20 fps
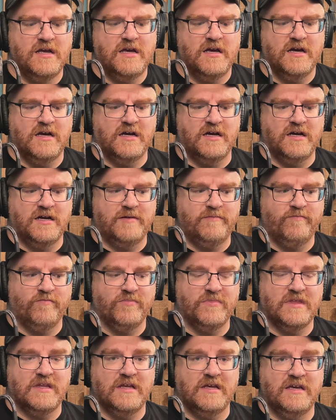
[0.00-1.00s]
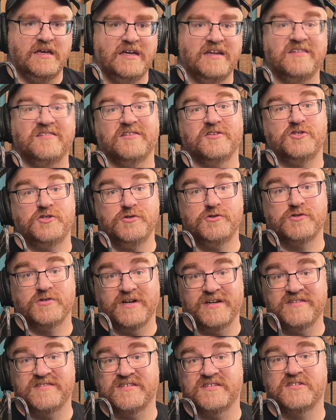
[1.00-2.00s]
It is a
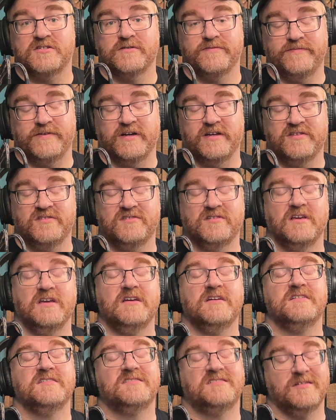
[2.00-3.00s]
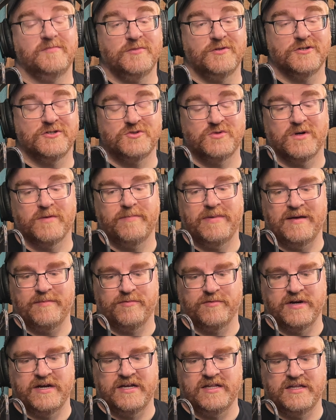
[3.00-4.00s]
2-transistor fuzz, similar to our pep
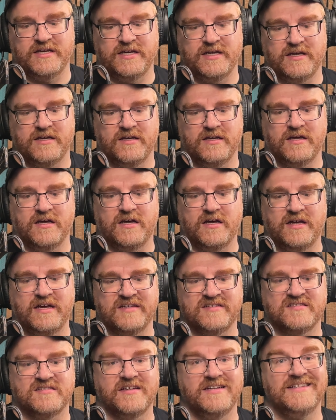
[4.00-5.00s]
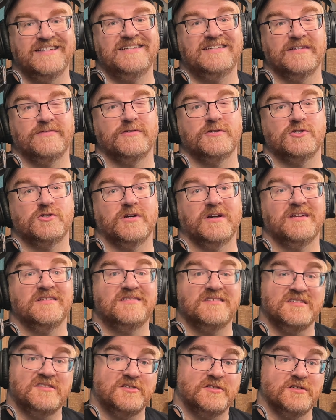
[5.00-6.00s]
rally. Has slightly different
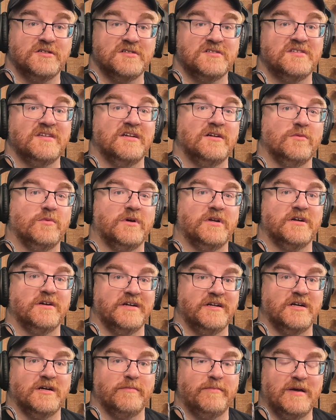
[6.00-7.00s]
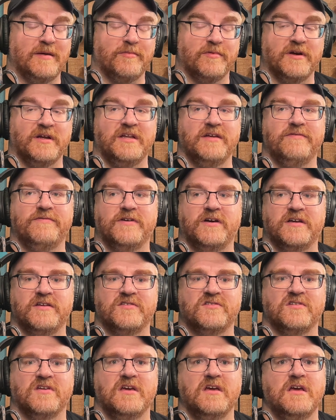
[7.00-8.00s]
transistors than what are in our pep rally
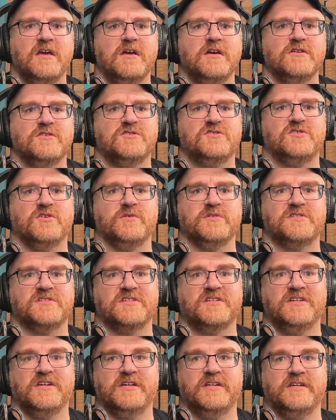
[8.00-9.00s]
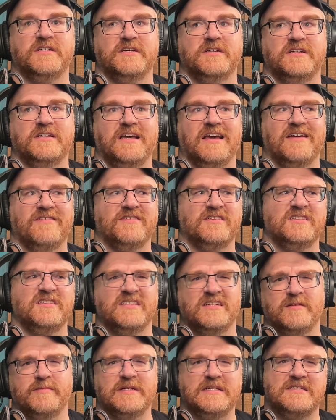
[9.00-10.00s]
fuzz, so it's gonna have a
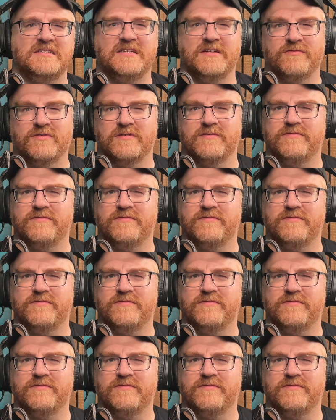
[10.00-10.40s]
little bit different